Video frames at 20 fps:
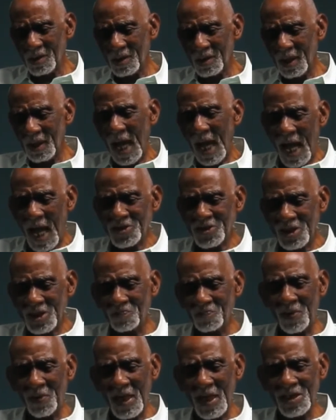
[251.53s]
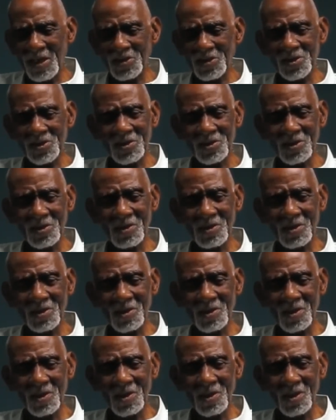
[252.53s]
acid-based,
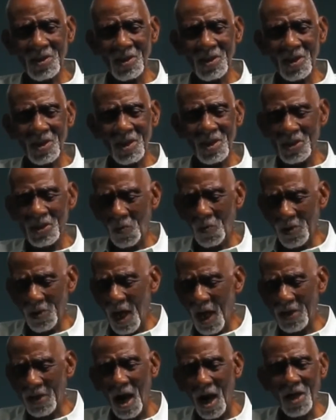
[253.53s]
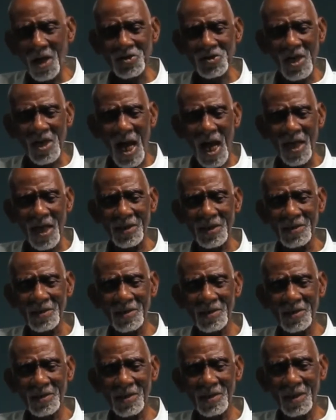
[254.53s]
they were not oxide,
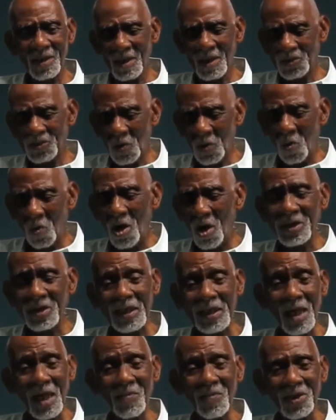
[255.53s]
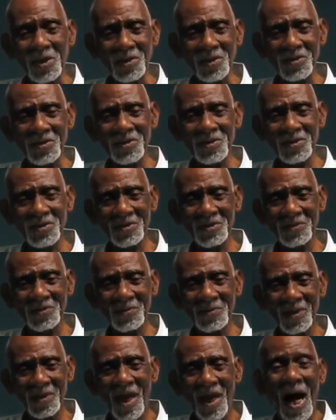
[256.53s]
they weren't chemicals,
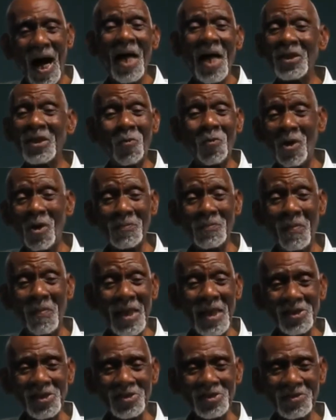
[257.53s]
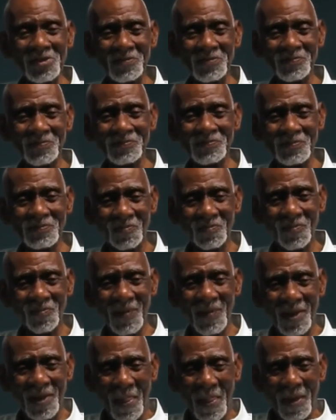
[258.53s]
and they weren't medicine.
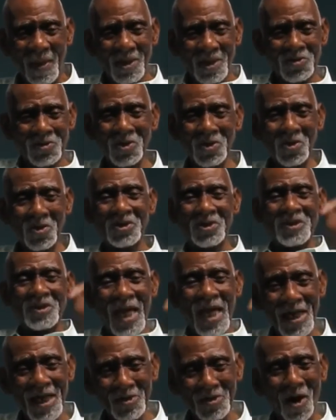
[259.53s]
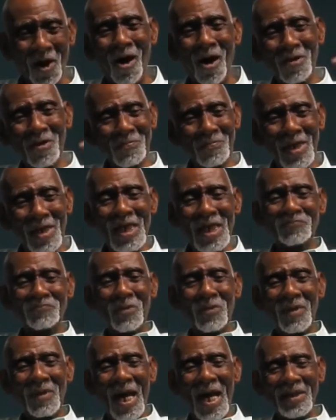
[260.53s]
So they called me
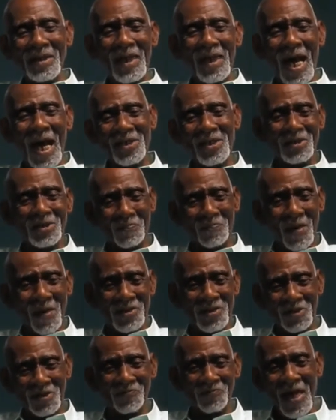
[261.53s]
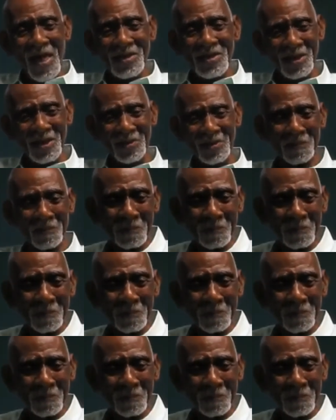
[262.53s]
from Lancaster, Pennsylvania,